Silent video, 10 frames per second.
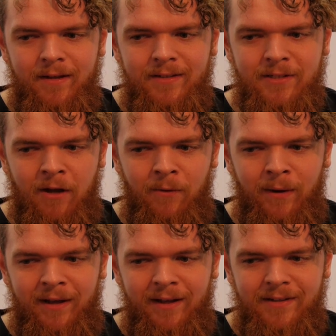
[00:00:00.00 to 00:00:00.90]

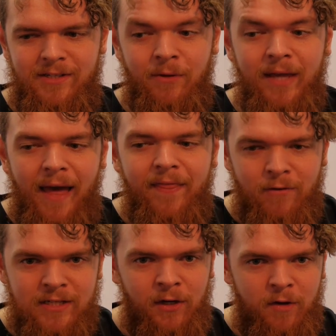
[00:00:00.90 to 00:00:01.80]
So yeah,
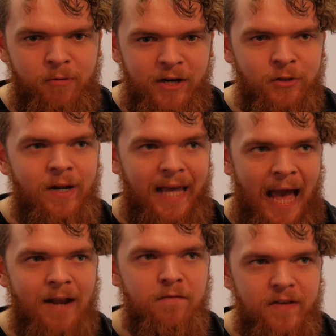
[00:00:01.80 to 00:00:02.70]
there is a lot of pressure, and I
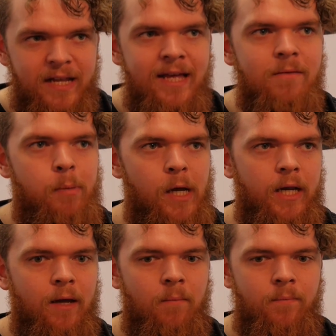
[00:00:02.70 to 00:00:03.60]
can feel it,
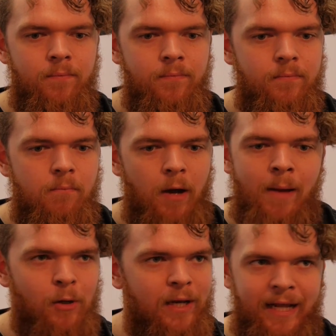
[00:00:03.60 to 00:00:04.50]
but I'm
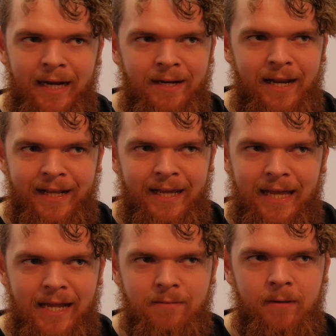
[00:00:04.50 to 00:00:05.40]
not letting it
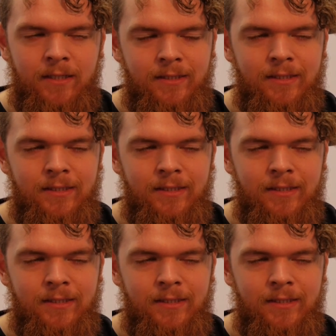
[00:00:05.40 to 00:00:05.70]
get to me.